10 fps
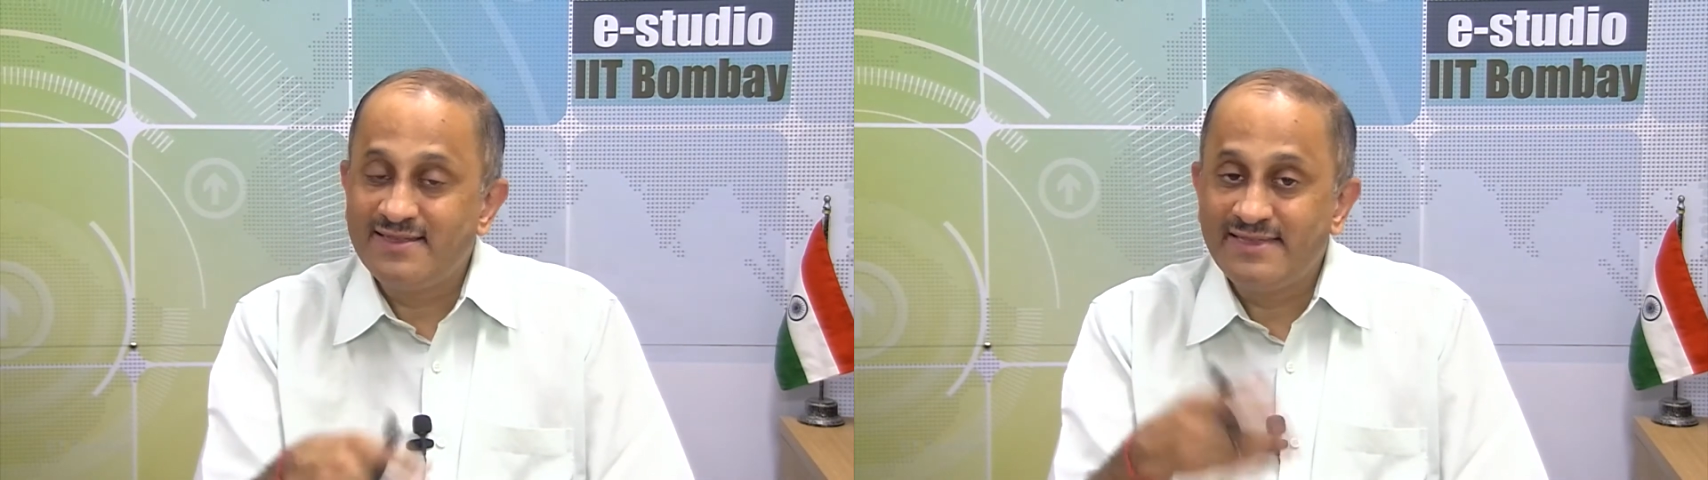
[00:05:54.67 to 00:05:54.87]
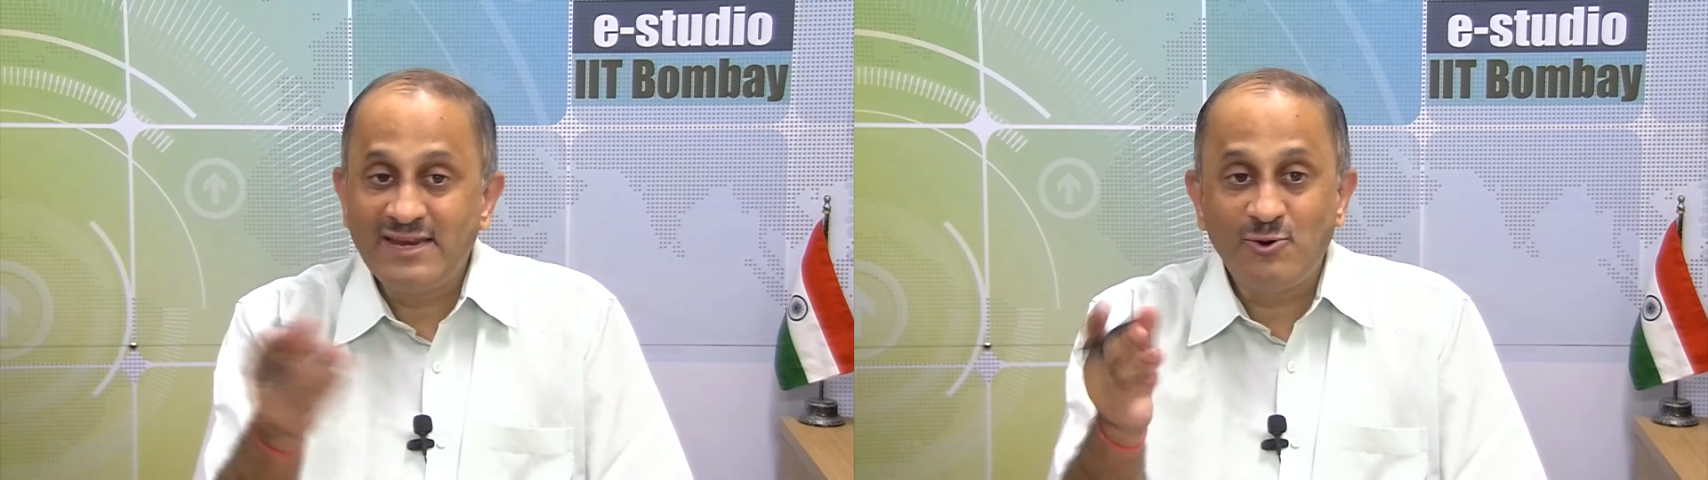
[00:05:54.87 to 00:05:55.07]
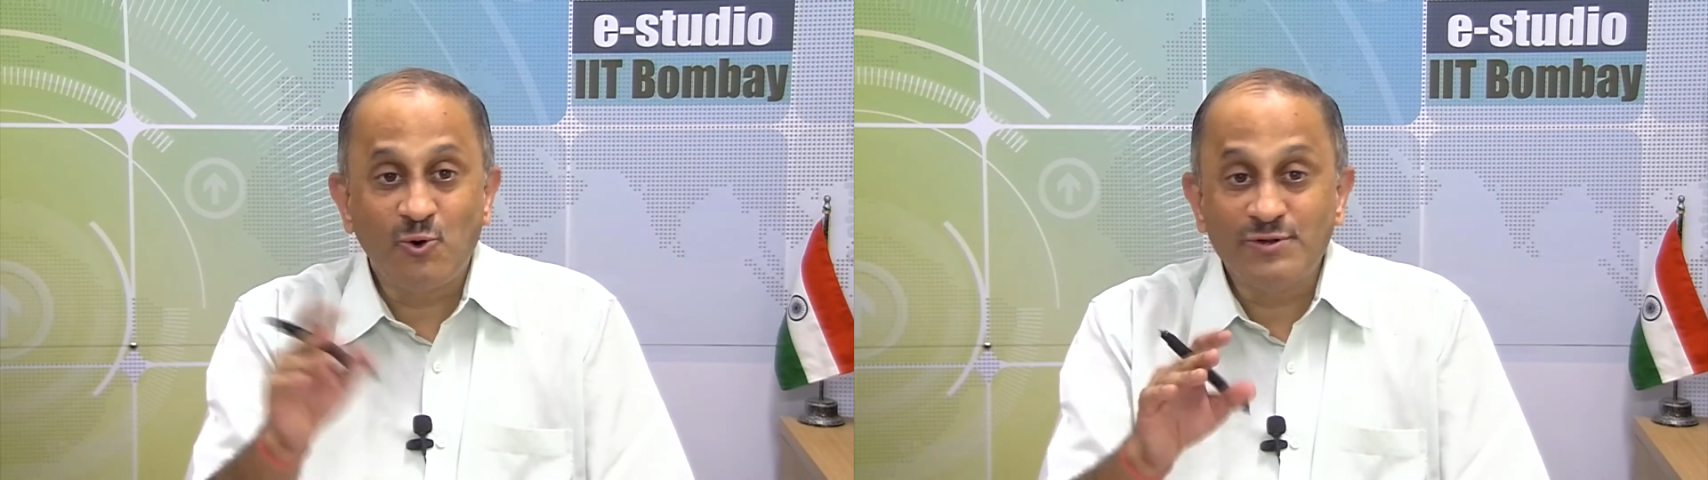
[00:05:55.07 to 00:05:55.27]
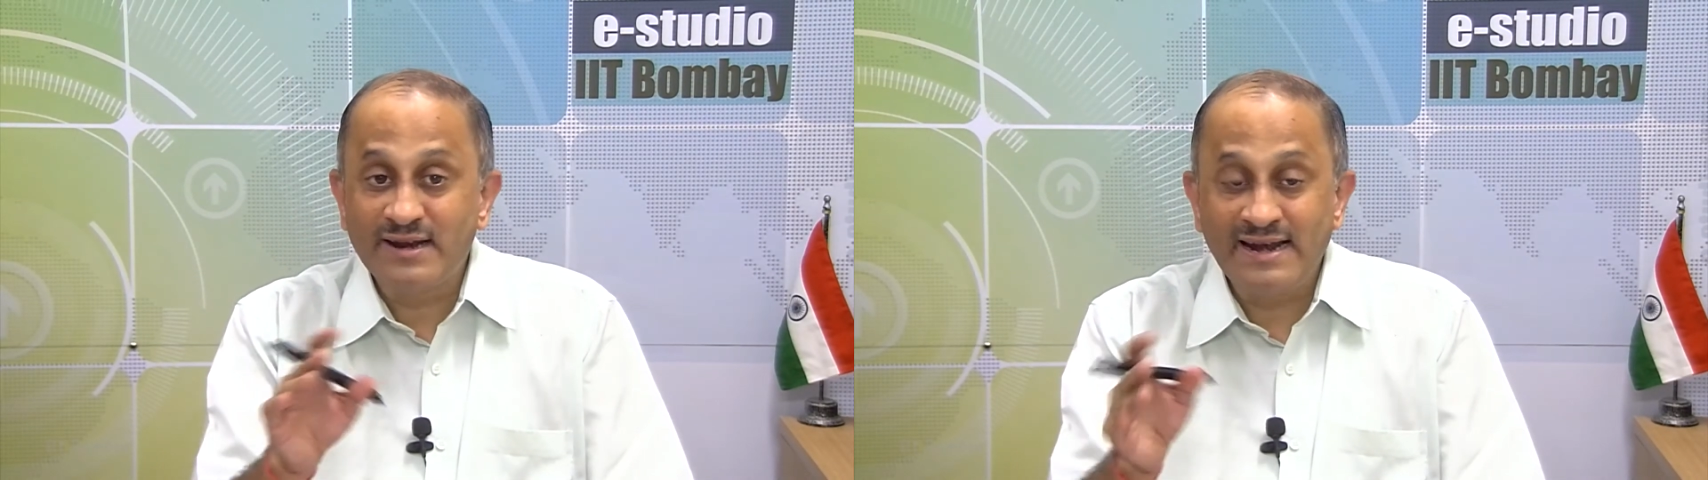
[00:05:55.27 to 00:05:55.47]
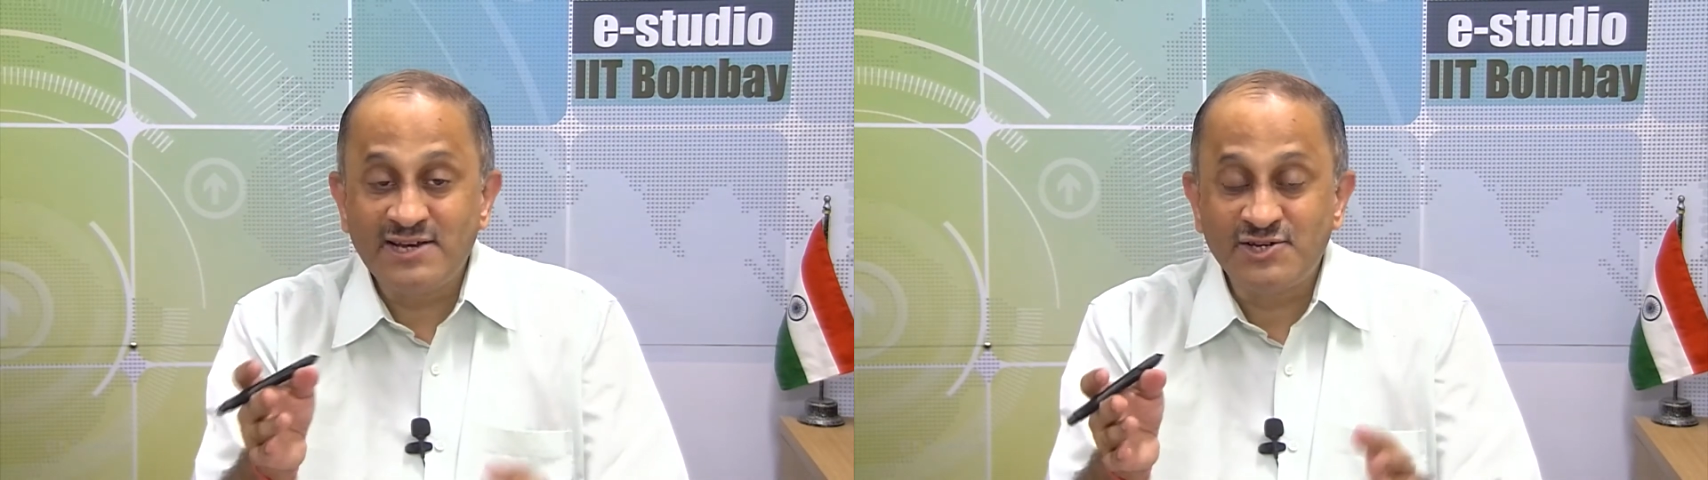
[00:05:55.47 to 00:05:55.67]
then you know the
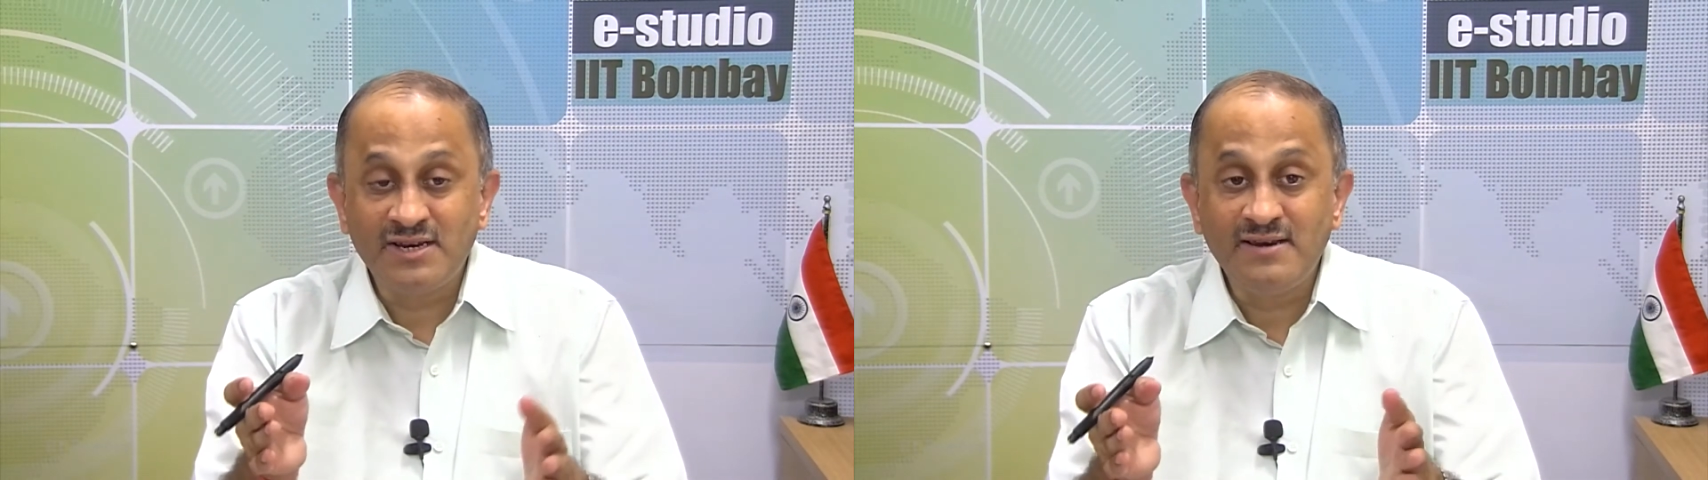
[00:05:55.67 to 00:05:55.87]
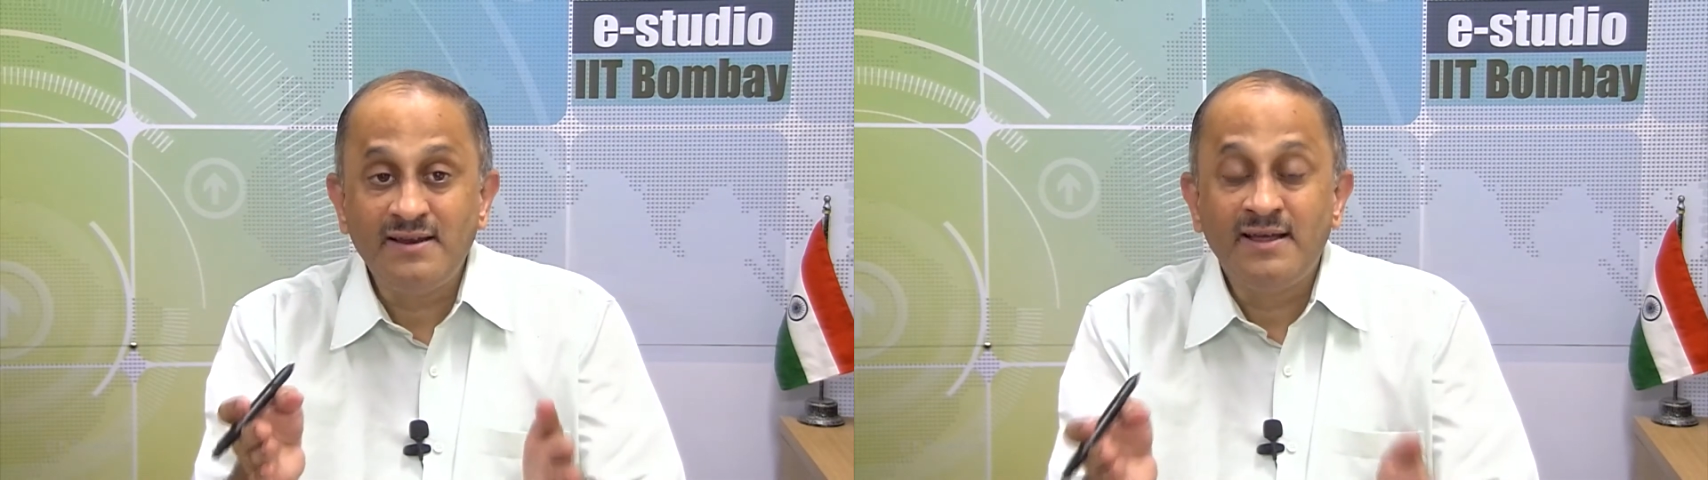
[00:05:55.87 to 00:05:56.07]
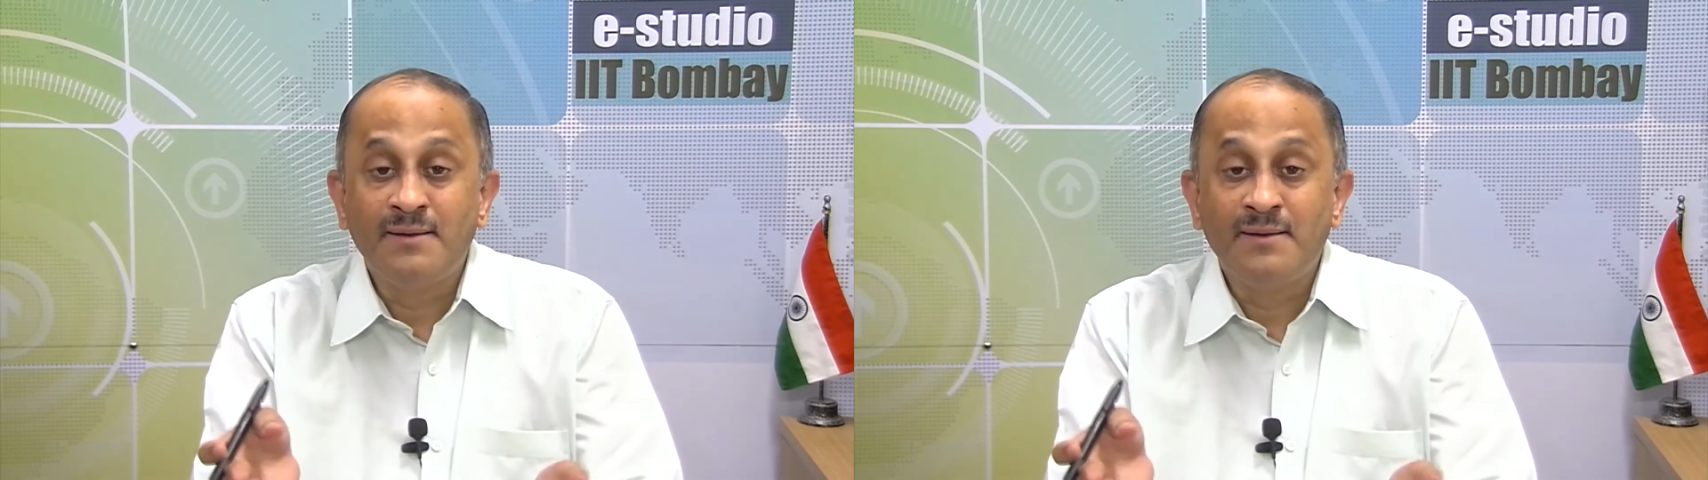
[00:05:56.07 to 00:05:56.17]
relation